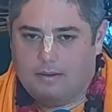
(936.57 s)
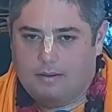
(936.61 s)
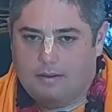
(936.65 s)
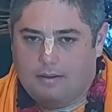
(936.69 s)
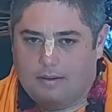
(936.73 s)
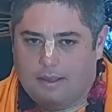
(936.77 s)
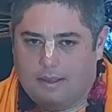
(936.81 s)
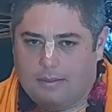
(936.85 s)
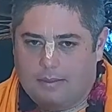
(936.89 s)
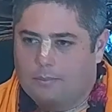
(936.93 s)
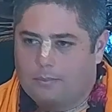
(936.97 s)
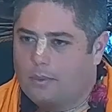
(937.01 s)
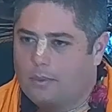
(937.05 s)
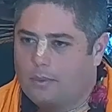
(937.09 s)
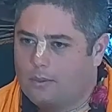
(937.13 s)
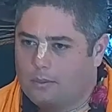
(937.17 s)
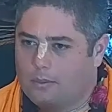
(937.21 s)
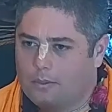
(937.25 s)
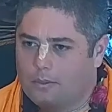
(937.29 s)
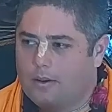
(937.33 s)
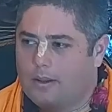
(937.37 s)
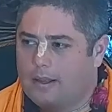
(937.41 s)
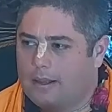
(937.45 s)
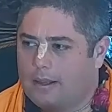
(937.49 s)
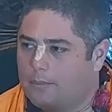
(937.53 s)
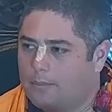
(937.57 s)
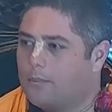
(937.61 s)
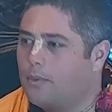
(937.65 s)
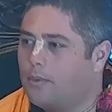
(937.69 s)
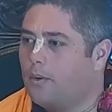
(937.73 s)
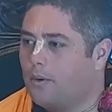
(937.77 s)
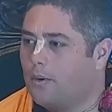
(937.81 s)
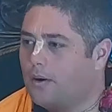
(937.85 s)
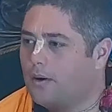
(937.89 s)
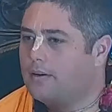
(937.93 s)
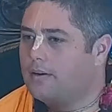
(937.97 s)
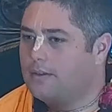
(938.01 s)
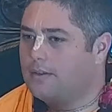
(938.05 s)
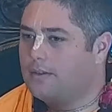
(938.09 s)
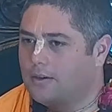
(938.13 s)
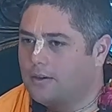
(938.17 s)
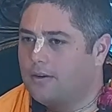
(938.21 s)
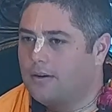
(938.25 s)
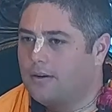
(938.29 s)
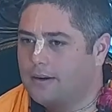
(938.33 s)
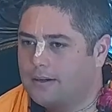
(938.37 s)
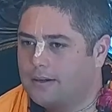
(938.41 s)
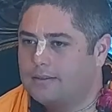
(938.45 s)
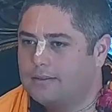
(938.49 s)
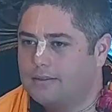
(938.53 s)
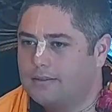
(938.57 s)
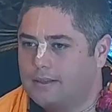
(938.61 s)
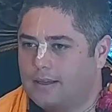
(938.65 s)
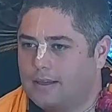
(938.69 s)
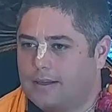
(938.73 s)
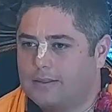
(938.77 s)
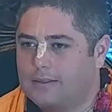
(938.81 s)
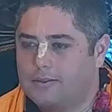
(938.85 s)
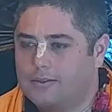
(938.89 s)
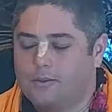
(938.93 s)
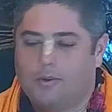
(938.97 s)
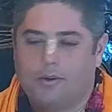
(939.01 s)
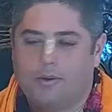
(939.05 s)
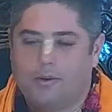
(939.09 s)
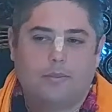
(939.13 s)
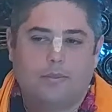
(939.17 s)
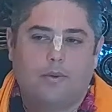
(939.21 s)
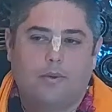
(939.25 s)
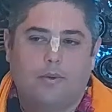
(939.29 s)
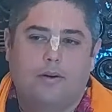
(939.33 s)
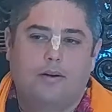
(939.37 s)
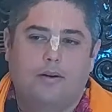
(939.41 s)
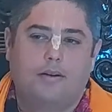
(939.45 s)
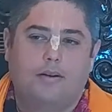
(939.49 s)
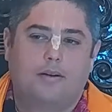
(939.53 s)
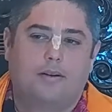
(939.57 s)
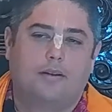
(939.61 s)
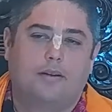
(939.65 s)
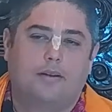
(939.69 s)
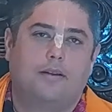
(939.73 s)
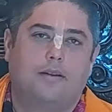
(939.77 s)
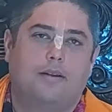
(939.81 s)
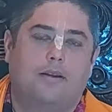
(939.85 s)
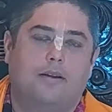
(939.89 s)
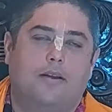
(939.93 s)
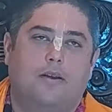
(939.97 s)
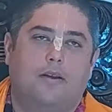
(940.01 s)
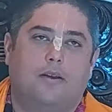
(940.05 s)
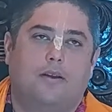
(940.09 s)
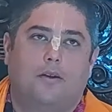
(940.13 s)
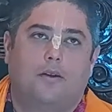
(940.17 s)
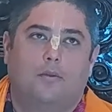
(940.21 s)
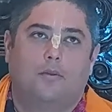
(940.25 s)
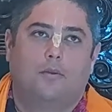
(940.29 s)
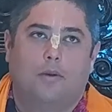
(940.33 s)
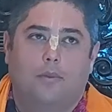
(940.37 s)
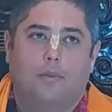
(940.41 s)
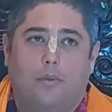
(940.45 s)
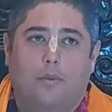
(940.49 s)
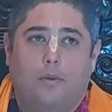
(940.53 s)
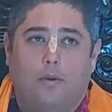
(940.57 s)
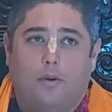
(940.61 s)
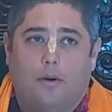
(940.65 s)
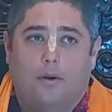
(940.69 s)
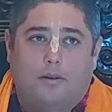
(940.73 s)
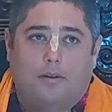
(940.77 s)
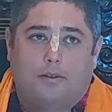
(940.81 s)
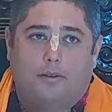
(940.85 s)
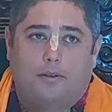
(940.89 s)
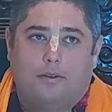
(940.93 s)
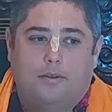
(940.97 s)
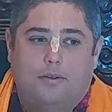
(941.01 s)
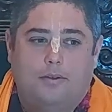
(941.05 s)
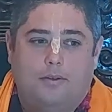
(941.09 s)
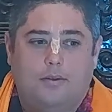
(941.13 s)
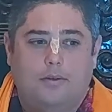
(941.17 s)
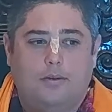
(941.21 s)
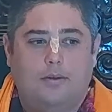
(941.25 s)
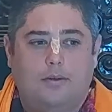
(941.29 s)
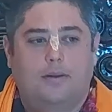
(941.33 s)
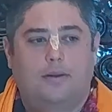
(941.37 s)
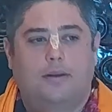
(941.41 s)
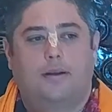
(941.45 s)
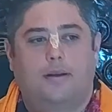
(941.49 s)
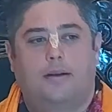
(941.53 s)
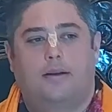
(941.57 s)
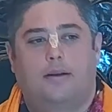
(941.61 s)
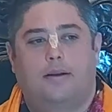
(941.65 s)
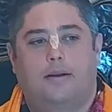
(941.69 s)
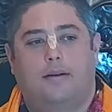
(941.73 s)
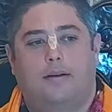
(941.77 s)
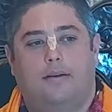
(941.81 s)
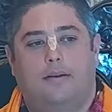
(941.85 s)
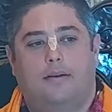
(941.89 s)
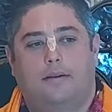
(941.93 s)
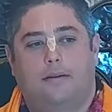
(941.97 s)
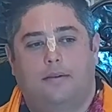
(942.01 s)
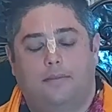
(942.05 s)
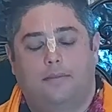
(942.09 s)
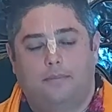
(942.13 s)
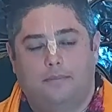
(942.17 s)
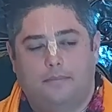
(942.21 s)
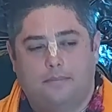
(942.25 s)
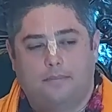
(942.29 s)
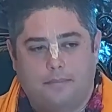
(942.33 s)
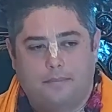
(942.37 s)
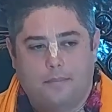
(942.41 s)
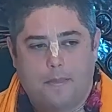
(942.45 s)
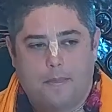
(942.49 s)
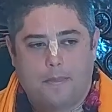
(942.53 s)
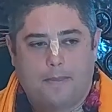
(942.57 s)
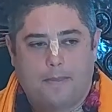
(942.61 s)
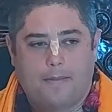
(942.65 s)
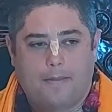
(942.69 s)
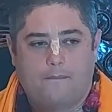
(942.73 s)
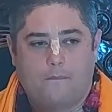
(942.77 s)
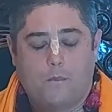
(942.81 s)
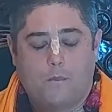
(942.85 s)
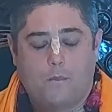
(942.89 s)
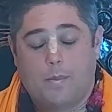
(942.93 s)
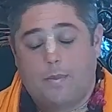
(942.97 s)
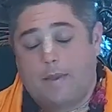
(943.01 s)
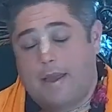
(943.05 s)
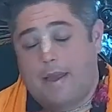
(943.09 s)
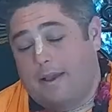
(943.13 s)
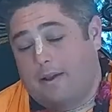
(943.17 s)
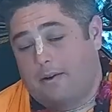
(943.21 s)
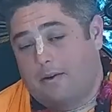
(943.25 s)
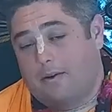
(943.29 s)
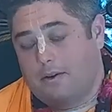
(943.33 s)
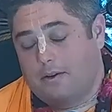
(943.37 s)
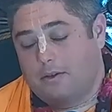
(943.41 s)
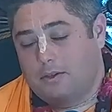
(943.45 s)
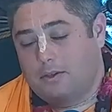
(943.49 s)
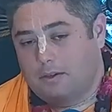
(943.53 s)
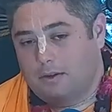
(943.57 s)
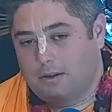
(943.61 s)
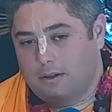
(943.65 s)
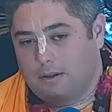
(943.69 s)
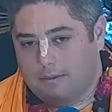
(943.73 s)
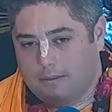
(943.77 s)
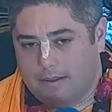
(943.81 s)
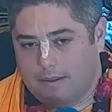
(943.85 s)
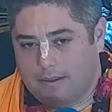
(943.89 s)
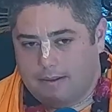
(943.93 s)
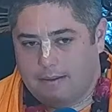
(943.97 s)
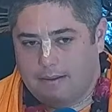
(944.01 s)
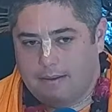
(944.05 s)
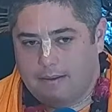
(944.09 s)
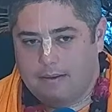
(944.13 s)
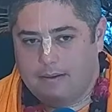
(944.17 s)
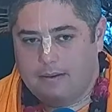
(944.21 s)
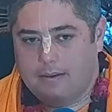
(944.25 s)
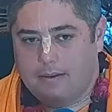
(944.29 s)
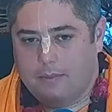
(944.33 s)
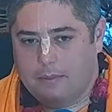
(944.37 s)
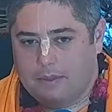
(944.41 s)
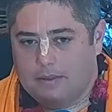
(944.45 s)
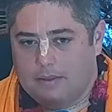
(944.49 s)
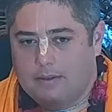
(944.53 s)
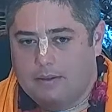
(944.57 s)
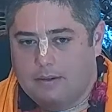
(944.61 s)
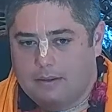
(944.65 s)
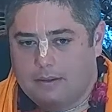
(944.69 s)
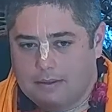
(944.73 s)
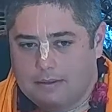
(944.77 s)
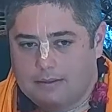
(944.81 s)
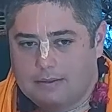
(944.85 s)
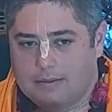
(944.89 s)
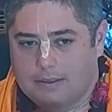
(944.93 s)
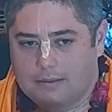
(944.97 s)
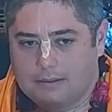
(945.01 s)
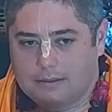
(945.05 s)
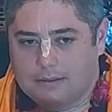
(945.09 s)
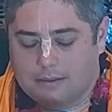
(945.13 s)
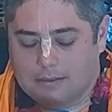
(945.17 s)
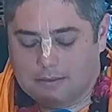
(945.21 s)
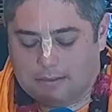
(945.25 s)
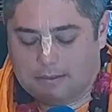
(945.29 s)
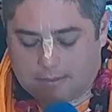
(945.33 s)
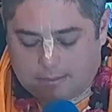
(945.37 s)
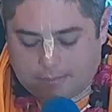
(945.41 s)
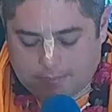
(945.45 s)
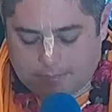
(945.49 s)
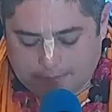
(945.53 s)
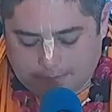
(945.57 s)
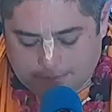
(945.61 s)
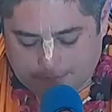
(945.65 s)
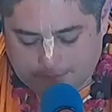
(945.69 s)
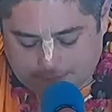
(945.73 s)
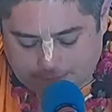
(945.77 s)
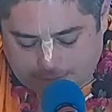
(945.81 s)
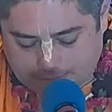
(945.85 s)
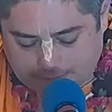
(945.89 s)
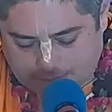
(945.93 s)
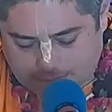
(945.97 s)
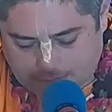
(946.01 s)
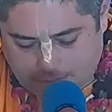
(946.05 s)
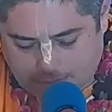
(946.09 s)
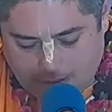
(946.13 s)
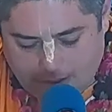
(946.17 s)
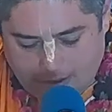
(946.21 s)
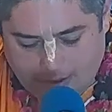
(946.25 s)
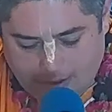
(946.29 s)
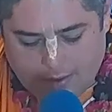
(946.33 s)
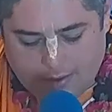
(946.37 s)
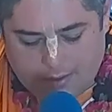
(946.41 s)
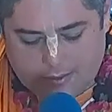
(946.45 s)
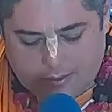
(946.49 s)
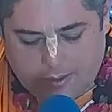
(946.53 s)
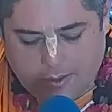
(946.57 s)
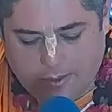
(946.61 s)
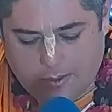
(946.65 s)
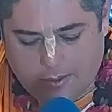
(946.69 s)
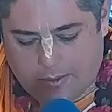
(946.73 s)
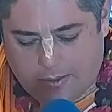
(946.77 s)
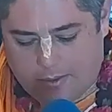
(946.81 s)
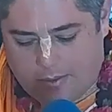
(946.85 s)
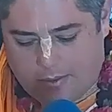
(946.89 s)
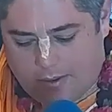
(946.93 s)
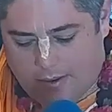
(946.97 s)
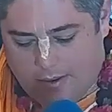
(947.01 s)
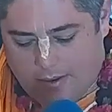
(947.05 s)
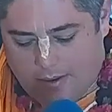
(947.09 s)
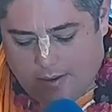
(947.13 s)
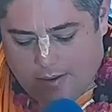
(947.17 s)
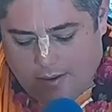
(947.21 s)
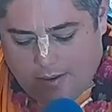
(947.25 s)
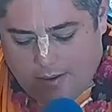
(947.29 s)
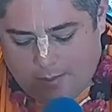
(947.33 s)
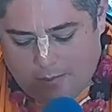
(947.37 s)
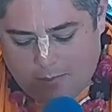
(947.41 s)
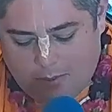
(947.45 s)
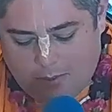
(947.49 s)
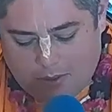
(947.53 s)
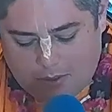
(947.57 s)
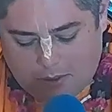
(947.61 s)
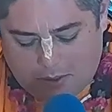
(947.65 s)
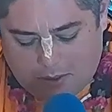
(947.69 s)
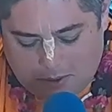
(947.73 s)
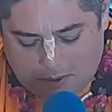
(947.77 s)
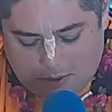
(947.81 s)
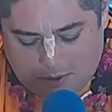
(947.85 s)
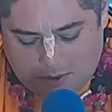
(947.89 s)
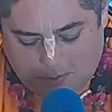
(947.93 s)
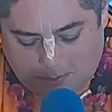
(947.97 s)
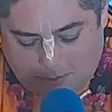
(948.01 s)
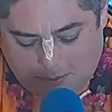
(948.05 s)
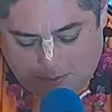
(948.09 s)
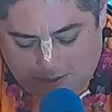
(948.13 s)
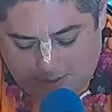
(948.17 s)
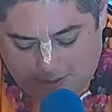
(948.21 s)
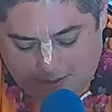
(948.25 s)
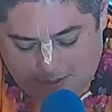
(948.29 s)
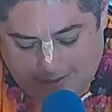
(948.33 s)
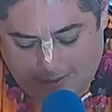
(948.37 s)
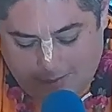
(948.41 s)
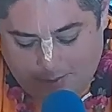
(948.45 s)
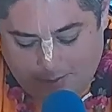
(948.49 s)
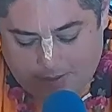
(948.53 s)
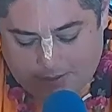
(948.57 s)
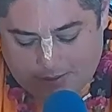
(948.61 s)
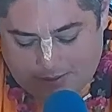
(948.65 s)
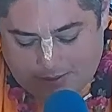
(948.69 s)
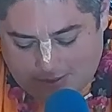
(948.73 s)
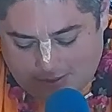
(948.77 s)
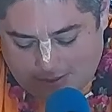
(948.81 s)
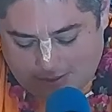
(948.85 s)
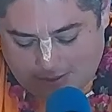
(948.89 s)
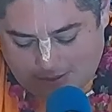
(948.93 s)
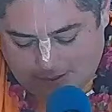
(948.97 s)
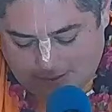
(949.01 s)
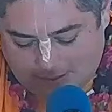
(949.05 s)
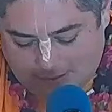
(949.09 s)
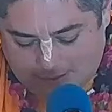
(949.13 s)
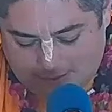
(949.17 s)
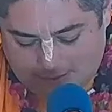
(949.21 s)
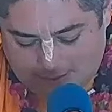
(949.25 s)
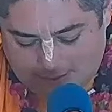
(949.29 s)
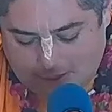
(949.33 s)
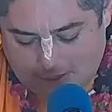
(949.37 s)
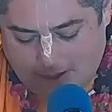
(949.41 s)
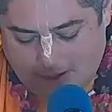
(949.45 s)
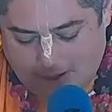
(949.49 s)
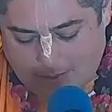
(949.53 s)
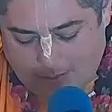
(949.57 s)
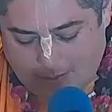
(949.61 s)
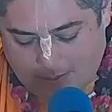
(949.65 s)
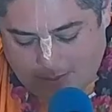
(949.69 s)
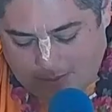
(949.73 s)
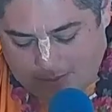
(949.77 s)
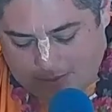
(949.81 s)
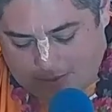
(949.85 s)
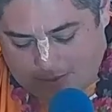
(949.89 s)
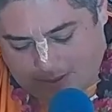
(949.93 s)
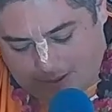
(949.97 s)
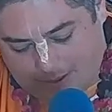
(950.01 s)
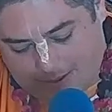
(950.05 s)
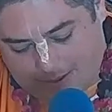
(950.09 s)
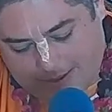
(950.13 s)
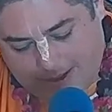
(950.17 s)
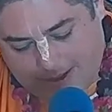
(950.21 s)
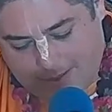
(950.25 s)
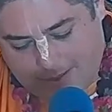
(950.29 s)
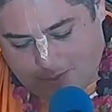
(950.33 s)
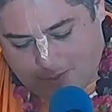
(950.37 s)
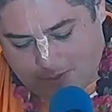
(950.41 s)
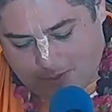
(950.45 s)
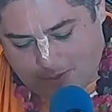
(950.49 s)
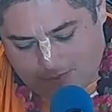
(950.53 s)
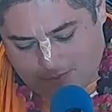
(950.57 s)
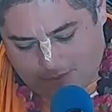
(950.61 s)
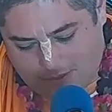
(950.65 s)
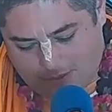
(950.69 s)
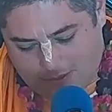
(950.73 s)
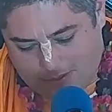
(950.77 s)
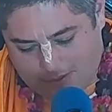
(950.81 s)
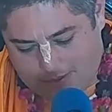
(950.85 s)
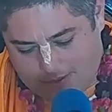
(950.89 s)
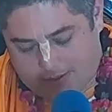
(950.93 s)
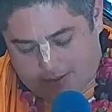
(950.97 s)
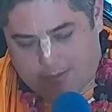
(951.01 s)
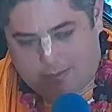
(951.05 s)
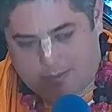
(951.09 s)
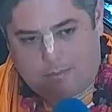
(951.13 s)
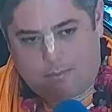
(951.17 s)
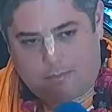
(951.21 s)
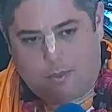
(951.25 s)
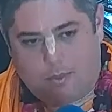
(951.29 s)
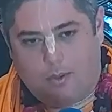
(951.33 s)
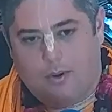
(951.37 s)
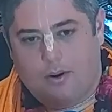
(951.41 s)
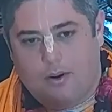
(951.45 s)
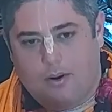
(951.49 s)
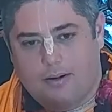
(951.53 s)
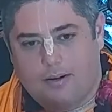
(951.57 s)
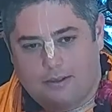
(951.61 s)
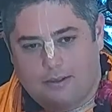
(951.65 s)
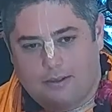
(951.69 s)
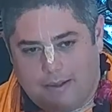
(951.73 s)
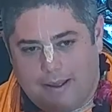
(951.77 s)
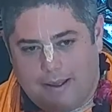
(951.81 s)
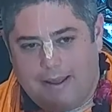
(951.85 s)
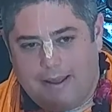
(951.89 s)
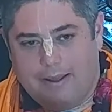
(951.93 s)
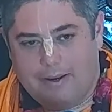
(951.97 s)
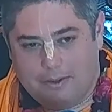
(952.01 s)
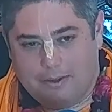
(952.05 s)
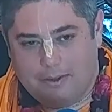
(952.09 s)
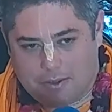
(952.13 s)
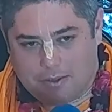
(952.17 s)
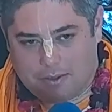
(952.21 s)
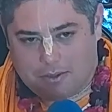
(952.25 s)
you're like, bo we're like born to criticize, or we're born to, we're born to uh, hate Krishna in, in immaterial existence. So, but Shishupala, he was the topmost example of this, born to hate